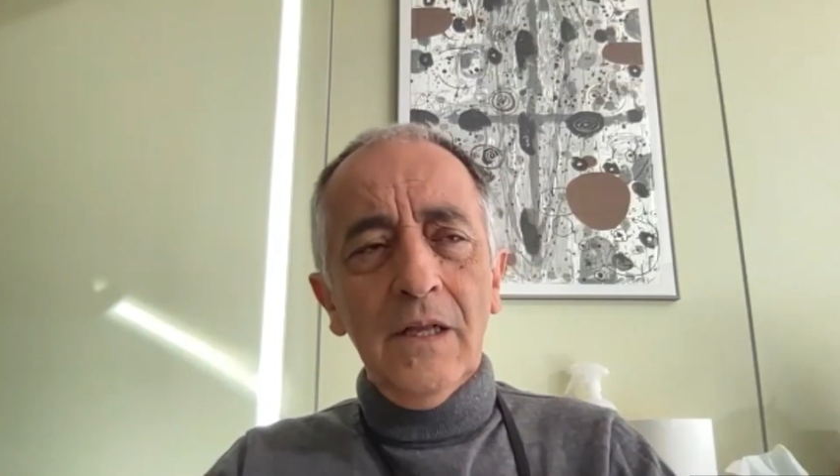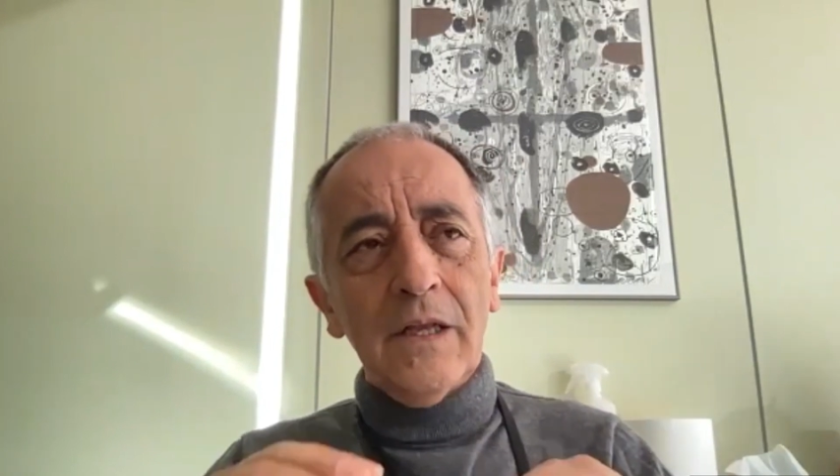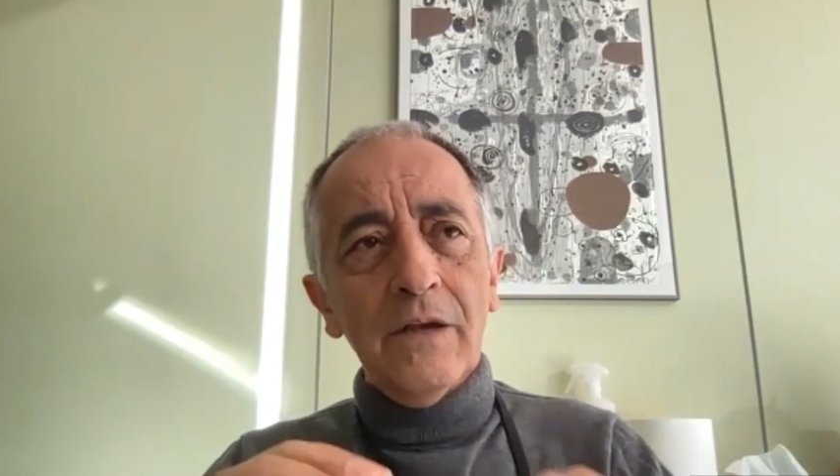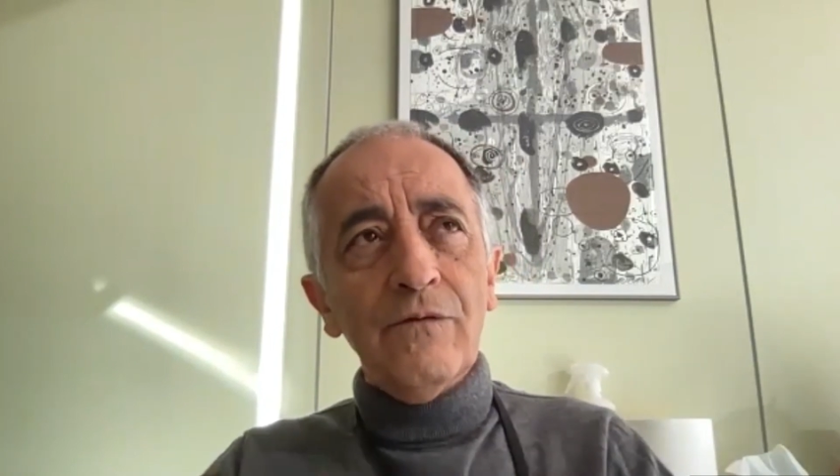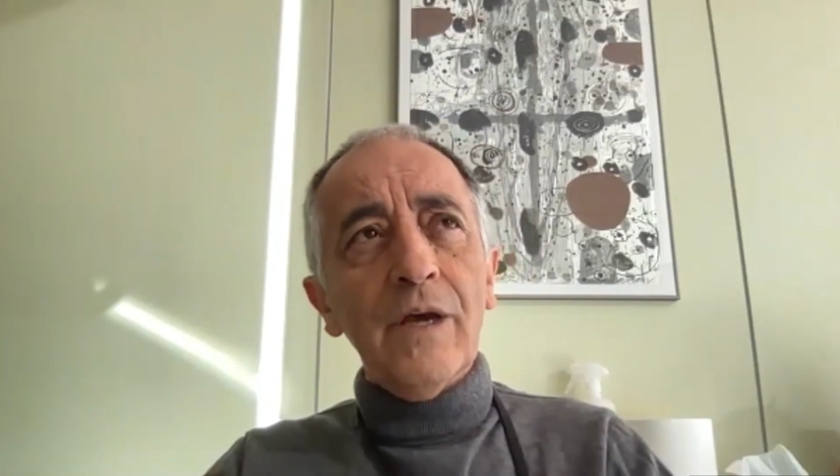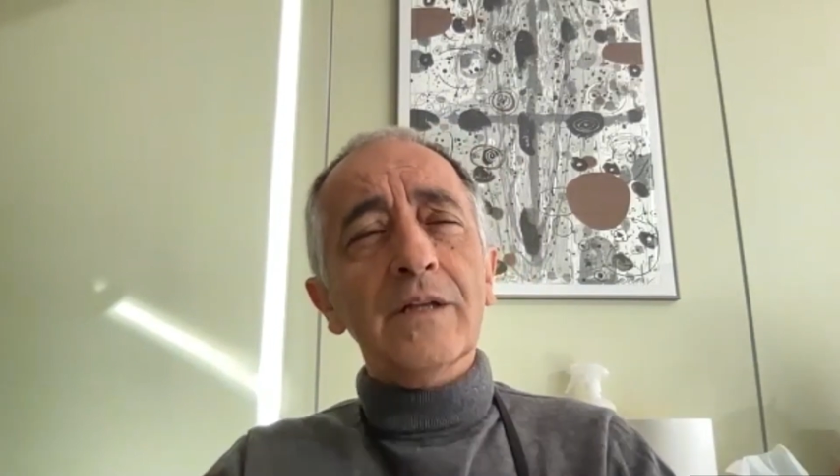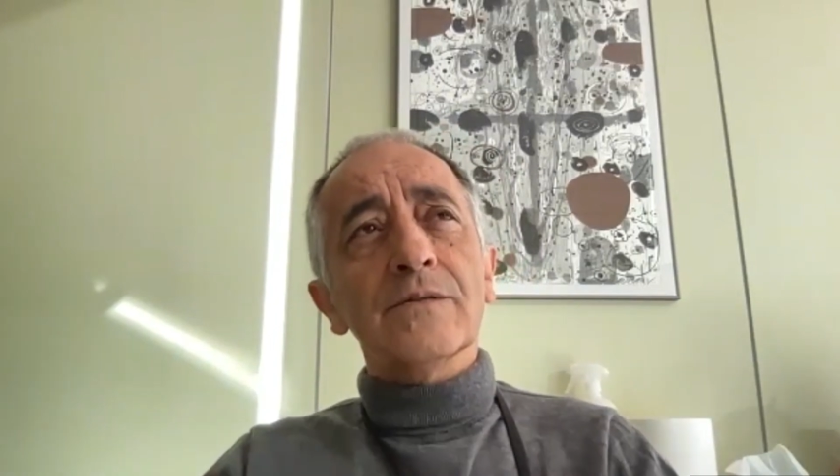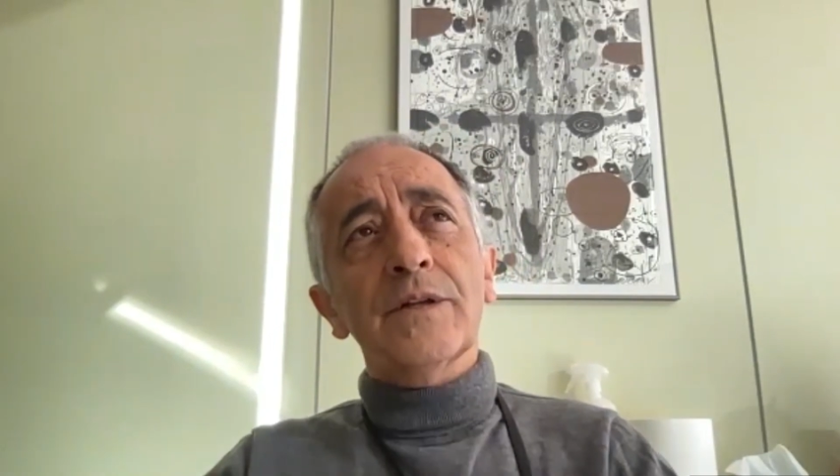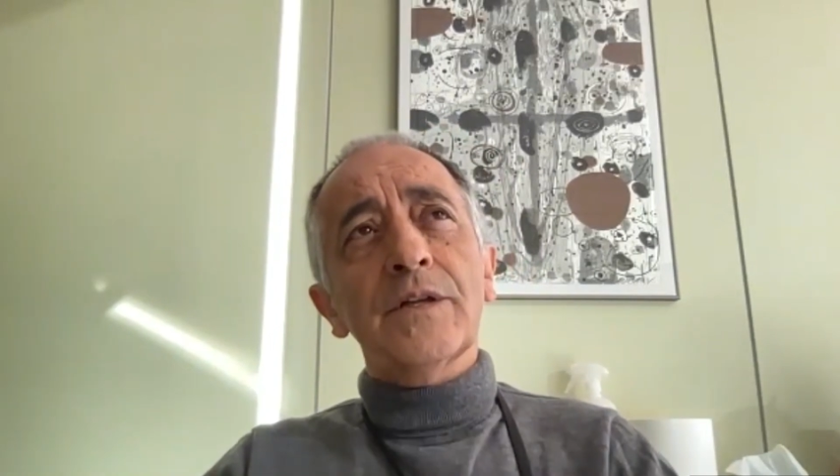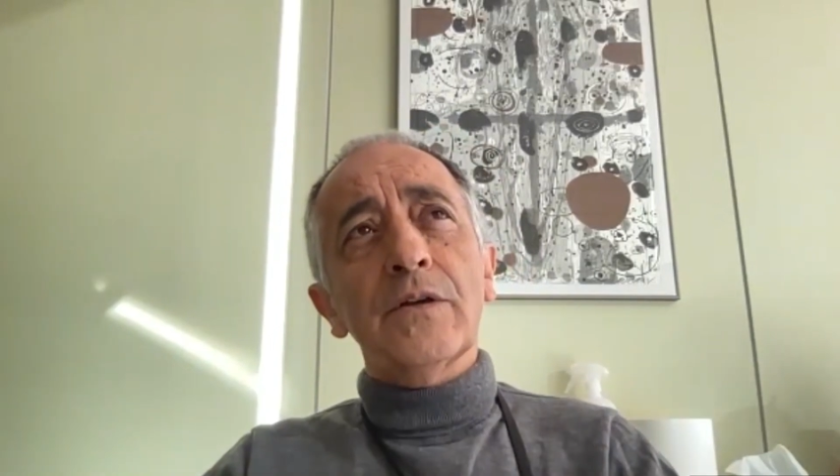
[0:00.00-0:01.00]

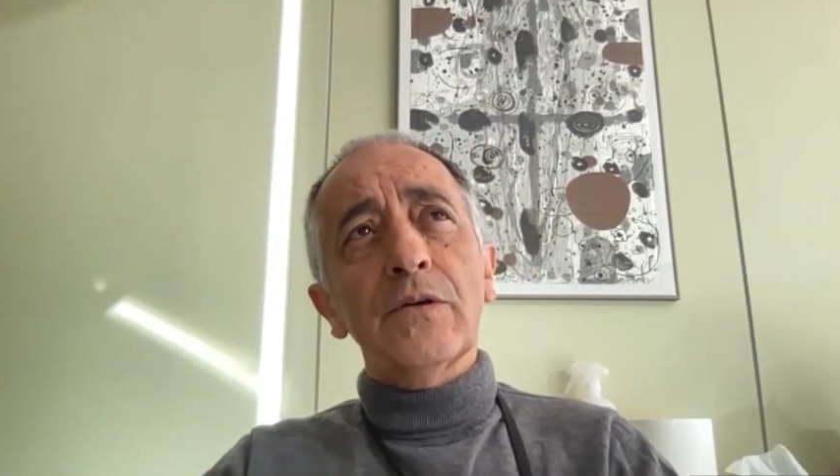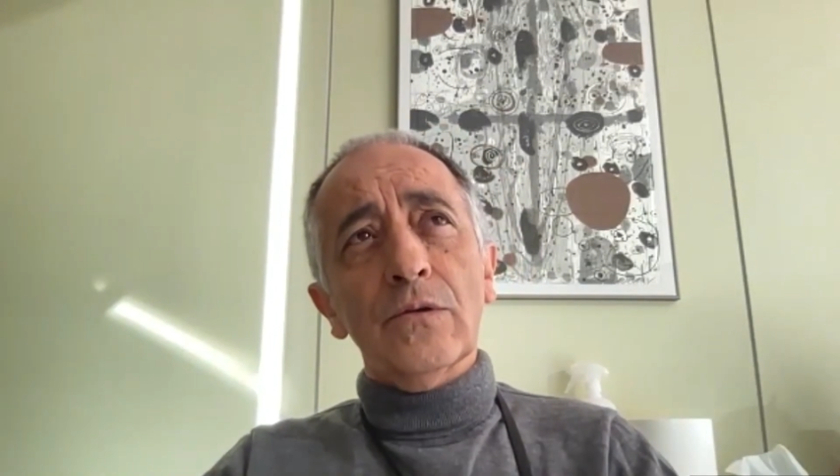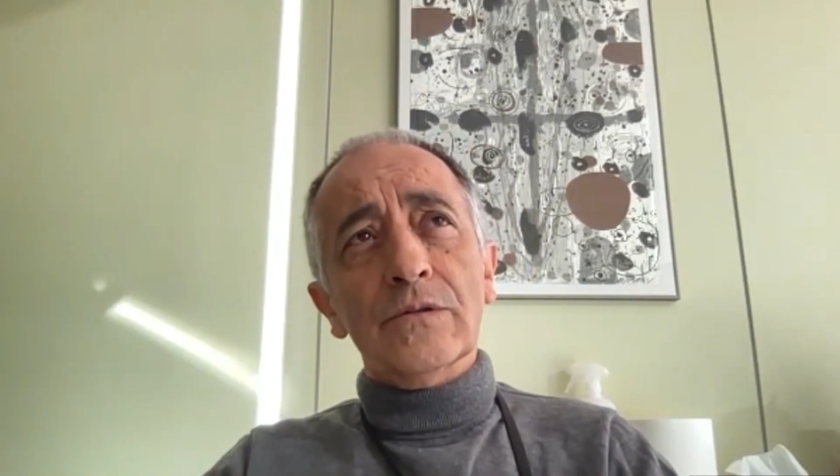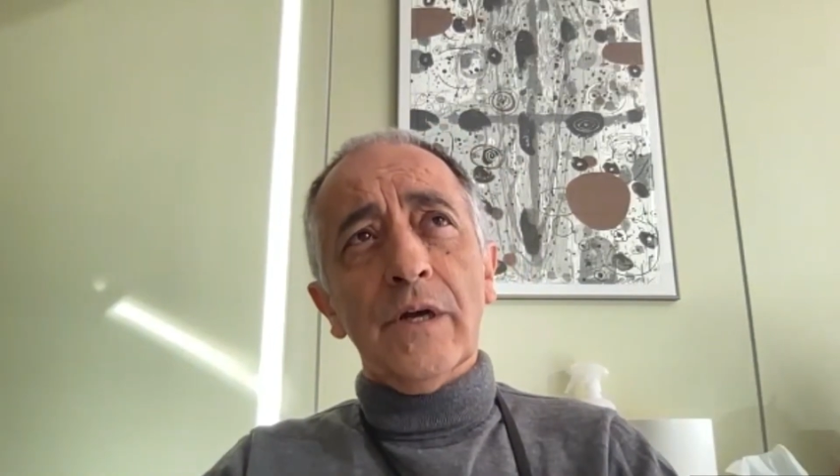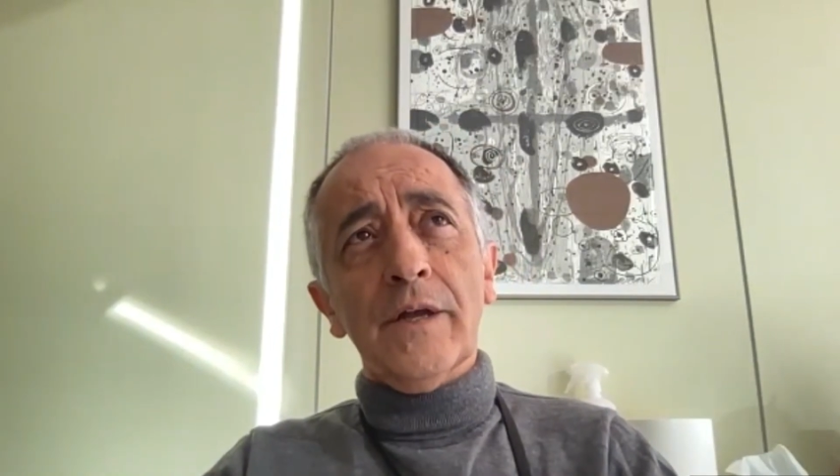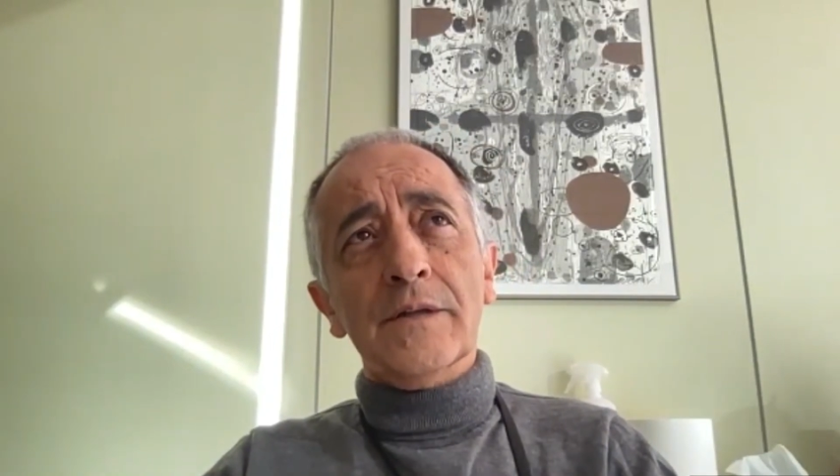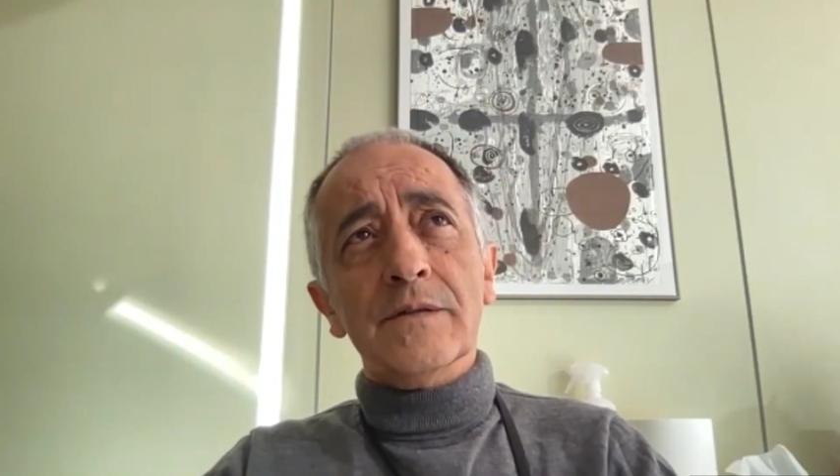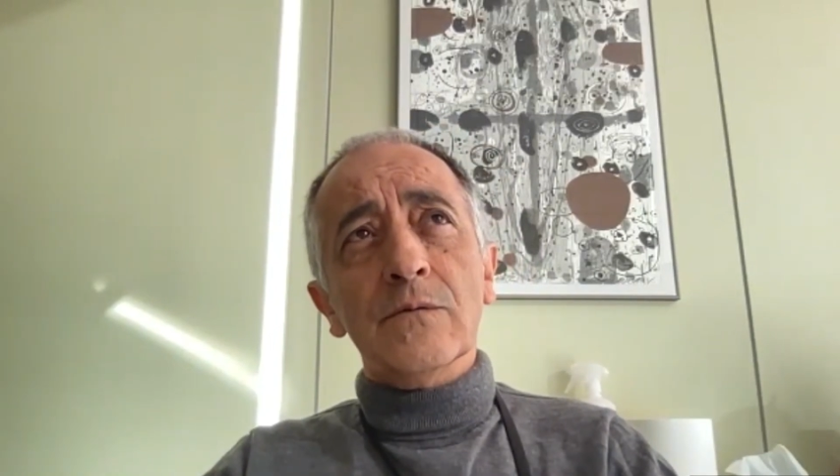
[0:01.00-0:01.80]
invades reticulocytes,